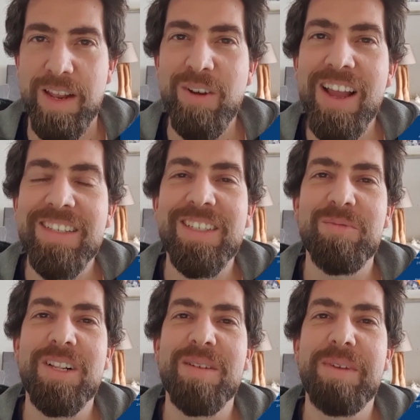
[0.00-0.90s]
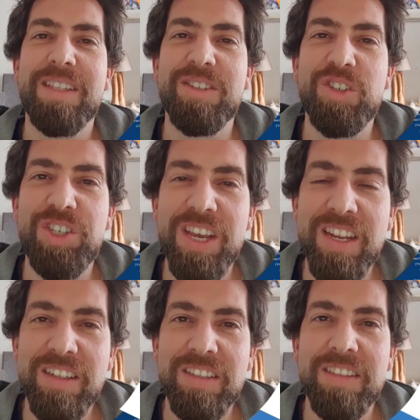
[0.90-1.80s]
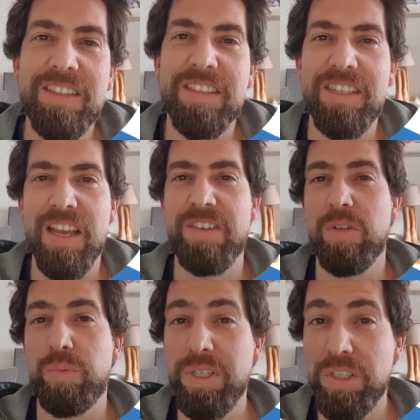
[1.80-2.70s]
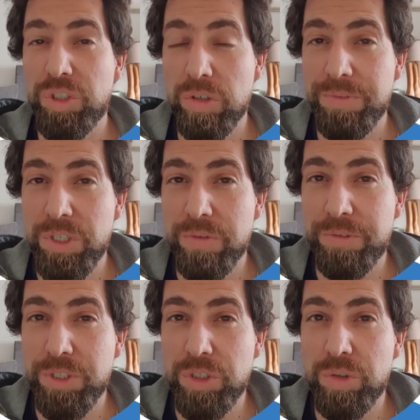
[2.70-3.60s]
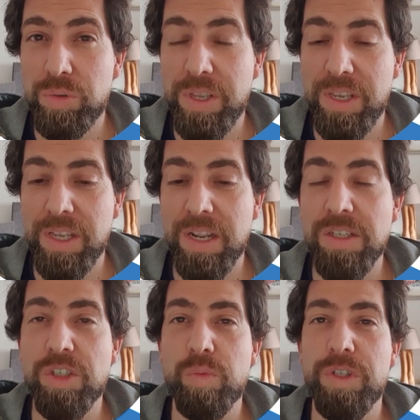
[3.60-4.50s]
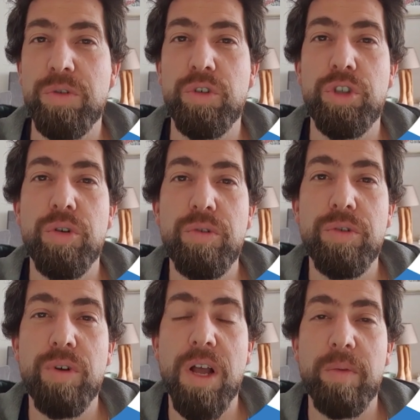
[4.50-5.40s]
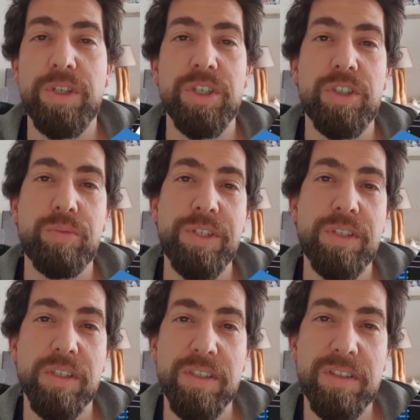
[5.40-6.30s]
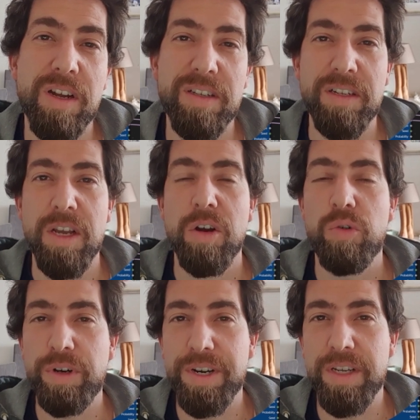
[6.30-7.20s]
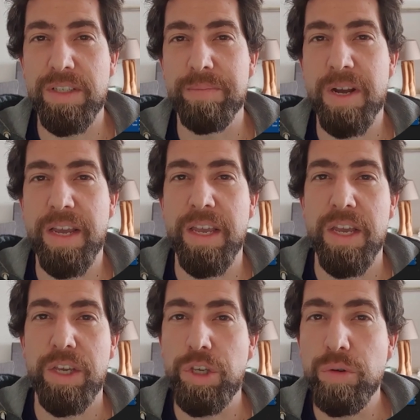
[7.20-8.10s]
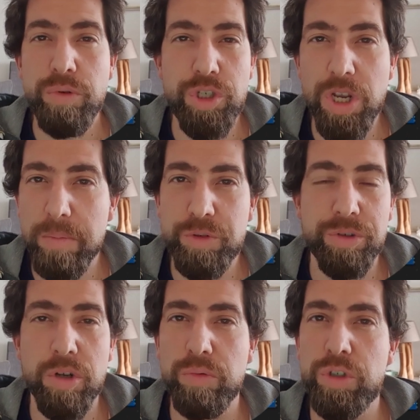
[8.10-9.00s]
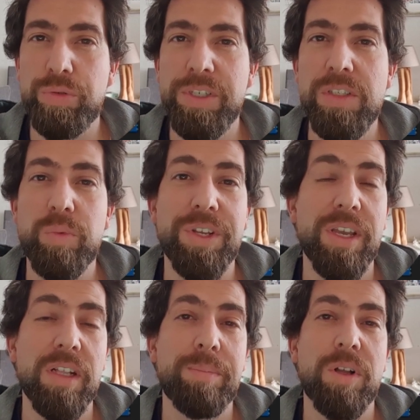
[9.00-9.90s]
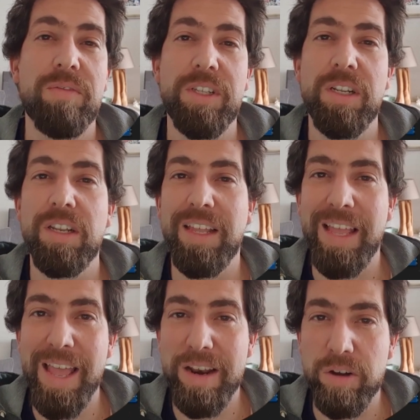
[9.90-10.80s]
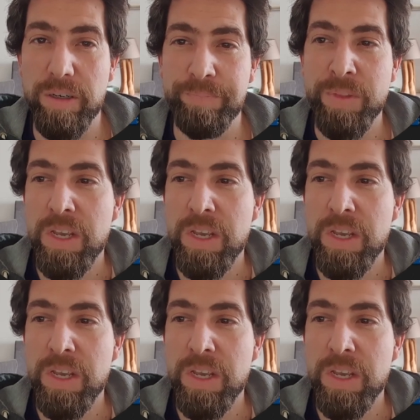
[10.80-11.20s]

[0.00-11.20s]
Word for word: Hello guys and welcome back to the channel. Today I've got a really short video for you and I just wanted to show you how I just recently started organizing my huge geometry node trees with the help of a little add-on.